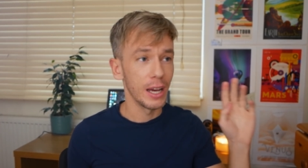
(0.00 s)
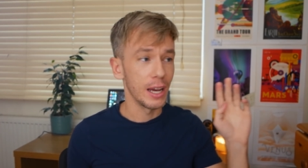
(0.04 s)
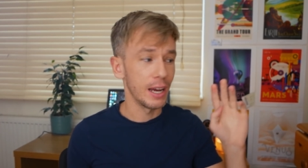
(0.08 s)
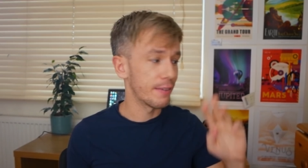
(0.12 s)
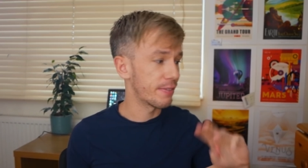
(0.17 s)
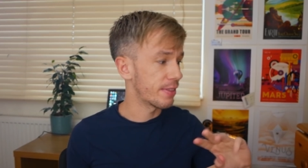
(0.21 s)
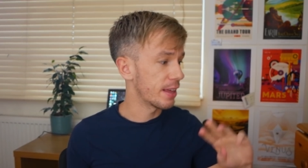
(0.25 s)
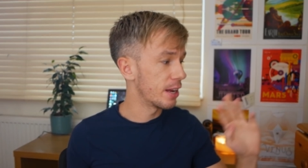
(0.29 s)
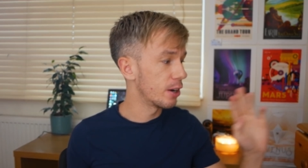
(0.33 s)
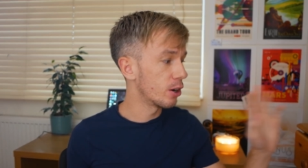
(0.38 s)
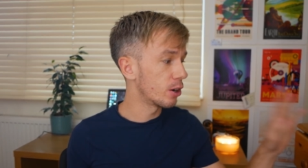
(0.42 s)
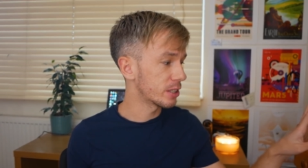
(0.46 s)

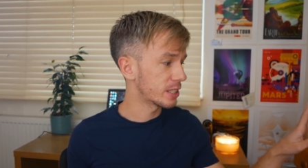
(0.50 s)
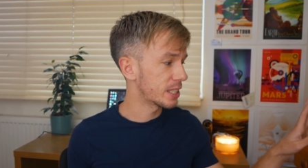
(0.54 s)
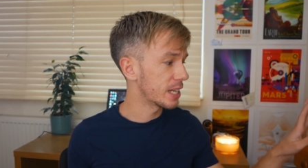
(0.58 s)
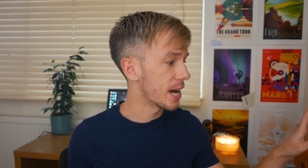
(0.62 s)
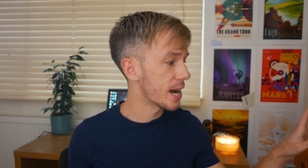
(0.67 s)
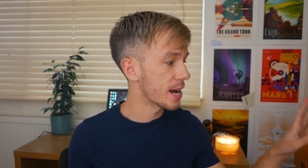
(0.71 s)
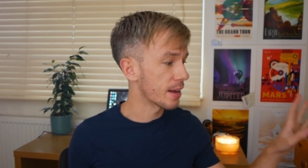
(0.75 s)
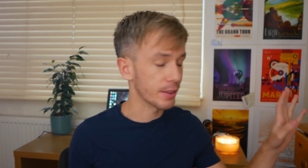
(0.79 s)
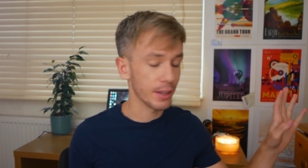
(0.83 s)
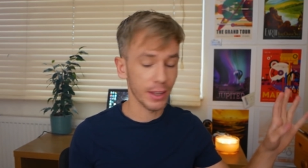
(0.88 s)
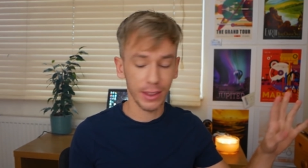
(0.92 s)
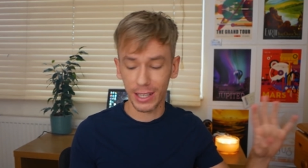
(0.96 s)
If they're not
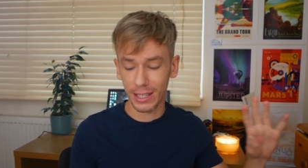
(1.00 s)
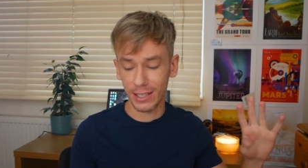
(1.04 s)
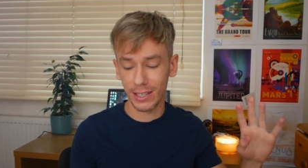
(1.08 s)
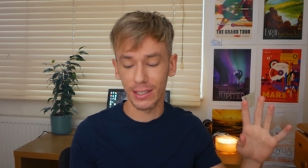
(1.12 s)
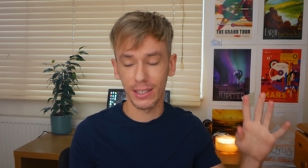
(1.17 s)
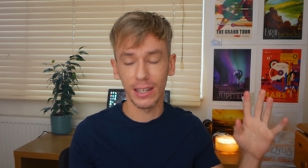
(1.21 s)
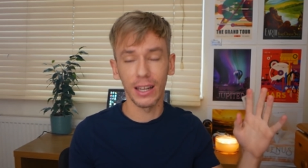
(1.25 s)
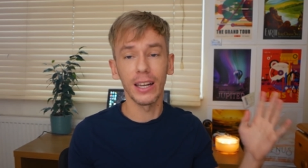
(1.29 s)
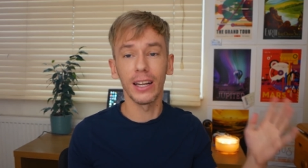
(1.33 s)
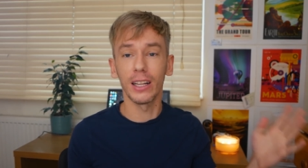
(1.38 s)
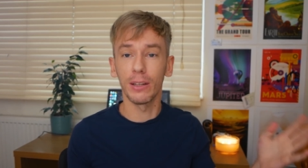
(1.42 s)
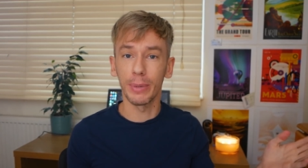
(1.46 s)
saying that this
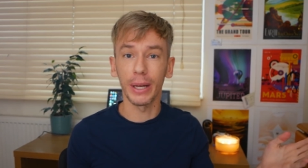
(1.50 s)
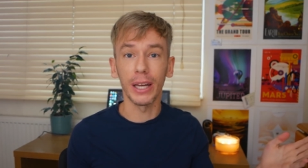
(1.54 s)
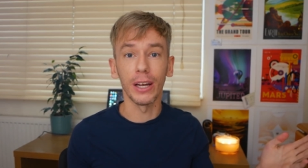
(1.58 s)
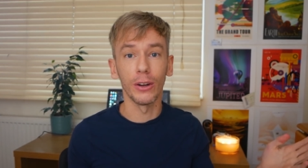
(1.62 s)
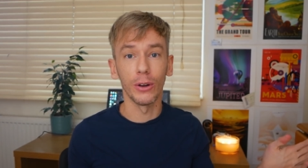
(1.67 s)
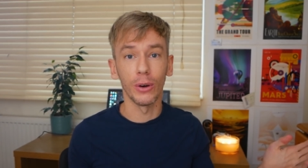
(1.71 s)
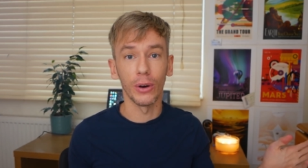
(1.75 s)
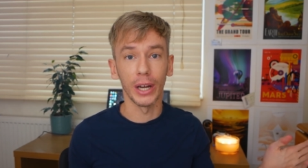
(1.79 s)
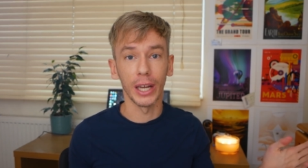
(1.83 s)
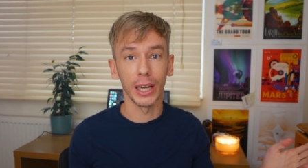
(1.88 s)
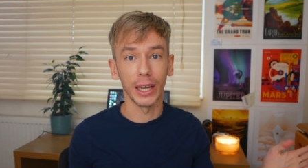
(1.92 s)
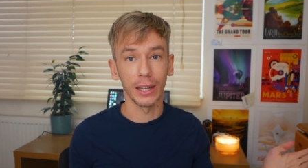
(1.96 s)
is a little bit
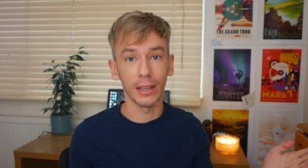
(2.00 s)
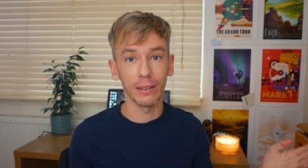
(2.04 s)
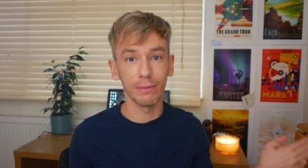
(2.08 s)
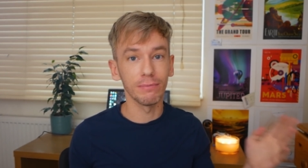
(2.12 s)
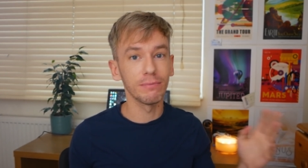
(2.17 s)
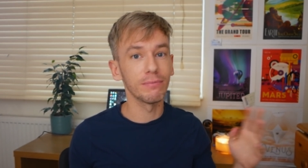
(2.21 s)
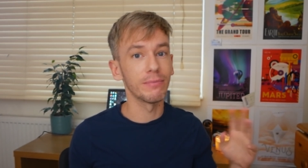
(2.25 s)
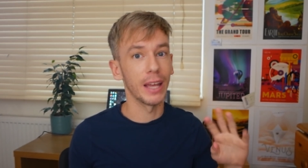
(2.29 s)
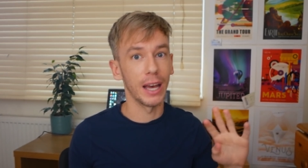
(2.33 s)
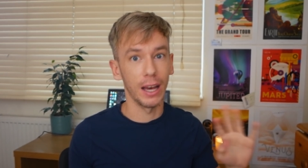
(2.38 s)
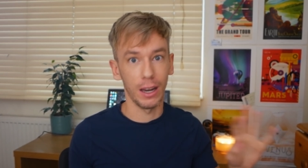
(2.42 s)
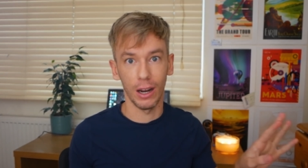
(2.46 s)
annoying,
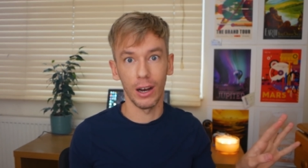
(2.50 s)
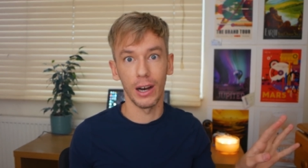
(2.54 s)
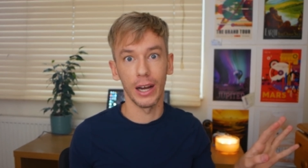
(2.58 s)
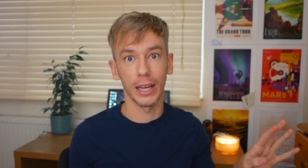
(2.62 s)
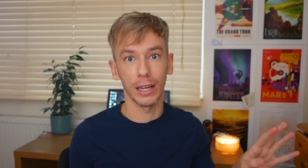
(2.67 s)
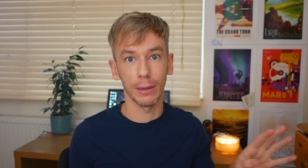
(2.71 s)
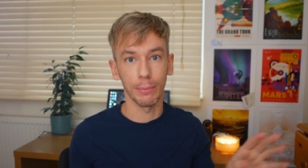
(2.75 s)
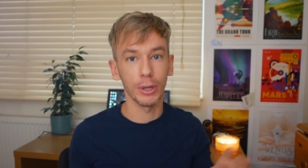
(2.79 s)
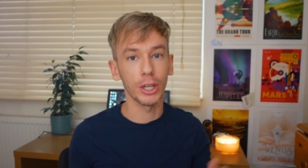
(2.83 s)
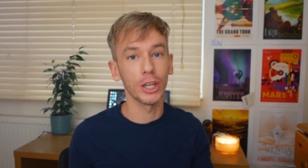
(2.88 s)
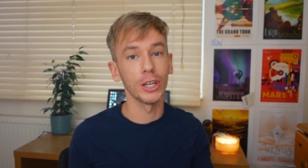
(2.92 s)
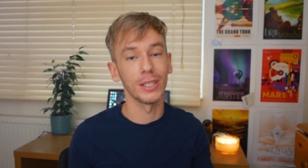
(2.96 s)
they're
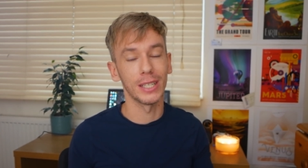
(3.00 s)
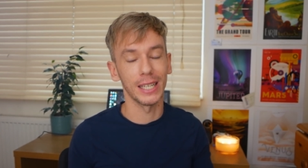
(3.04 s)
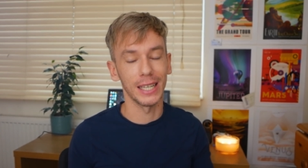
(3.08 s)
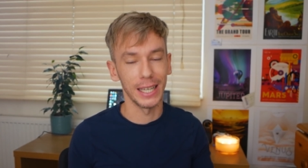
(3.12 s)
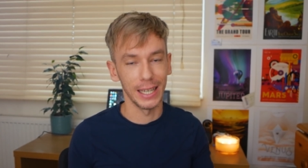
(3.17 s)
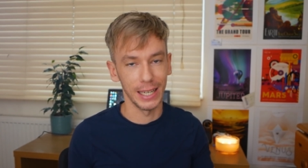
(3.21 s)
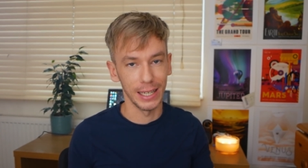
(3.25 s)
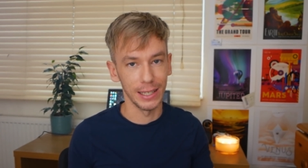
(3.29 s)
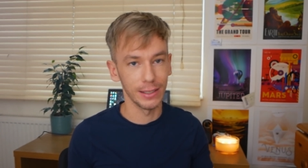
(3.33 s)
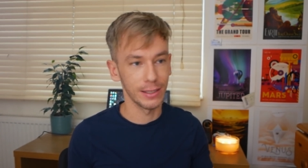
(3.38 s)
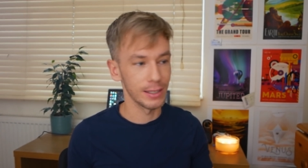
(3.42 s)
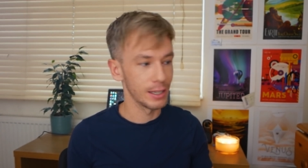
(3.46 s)
lying, because it
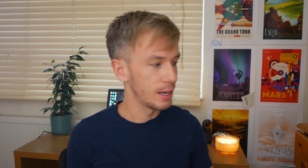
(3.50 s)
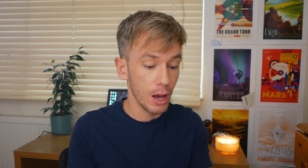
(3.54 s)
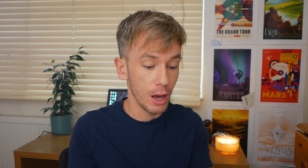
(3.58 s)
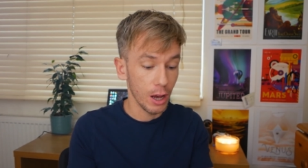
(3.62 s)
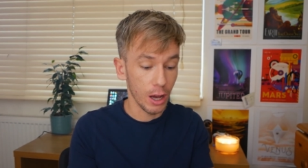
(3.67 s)
is.